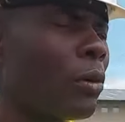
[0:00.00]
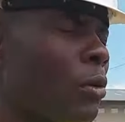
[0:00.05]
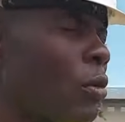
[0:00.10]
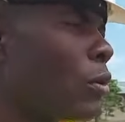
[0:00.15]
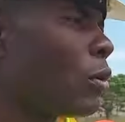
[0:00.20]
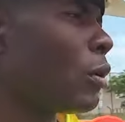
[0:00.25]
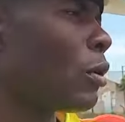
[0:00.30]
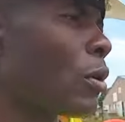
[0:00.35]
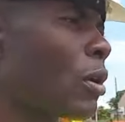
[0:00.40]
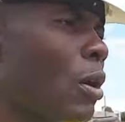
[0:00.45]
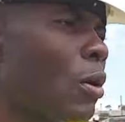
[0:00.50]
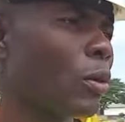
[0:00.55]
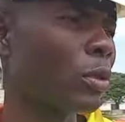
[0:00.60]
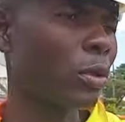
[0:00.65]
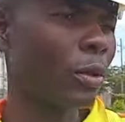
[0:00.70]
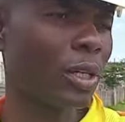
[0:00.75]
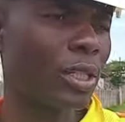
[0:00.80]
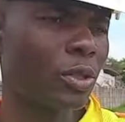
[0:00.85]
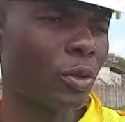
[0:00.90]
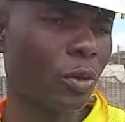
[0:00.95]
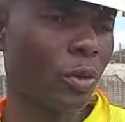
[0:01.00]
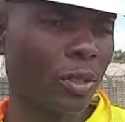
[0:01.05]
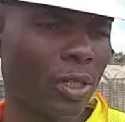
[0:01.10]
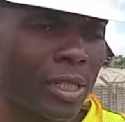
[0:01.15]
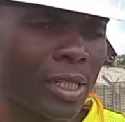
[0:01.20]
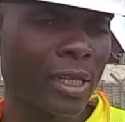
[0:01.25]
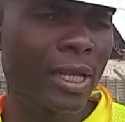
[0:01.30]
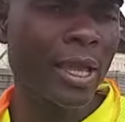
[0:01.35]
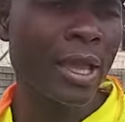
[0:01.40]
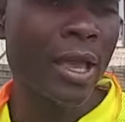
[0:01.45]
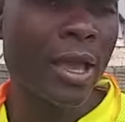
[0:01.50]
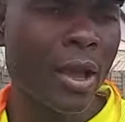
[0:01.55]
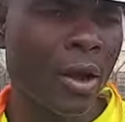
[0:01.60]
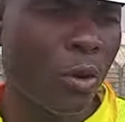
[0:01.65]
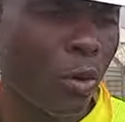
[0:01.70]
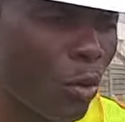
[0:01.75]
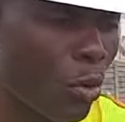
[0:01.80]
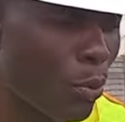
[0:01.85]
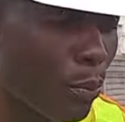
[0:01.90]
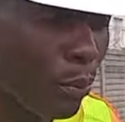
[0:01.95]
or local authority road,
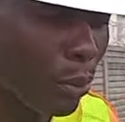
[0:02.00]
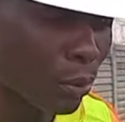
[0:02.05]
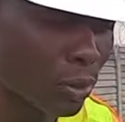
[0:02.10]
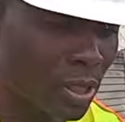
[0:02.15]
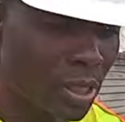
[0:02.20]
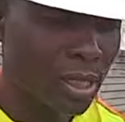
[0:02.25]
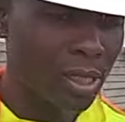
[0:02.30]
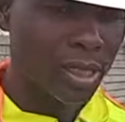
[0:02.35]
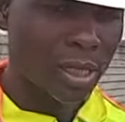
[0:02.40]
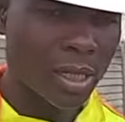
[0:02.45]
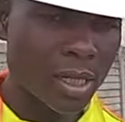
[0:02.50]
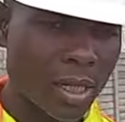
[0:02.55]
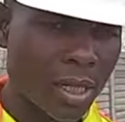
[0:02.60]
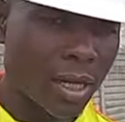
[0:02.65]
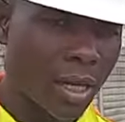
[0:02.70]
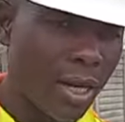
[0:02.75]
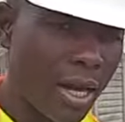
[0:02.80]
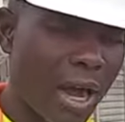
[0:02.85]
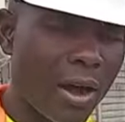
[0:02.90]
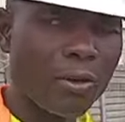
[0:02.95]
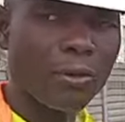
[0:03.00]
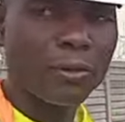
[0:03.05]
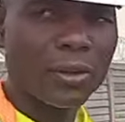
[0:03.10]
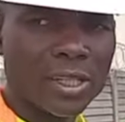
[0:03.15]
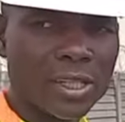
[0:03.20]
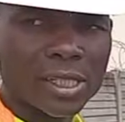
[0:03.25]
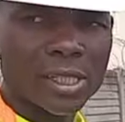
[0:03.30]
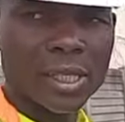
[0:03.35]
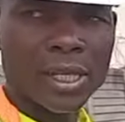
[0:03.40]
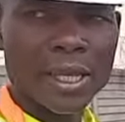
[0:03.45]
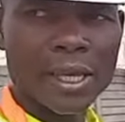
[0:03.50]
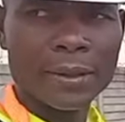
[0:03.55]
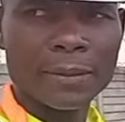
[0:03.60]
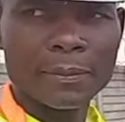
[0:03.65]
we'll put culverts here.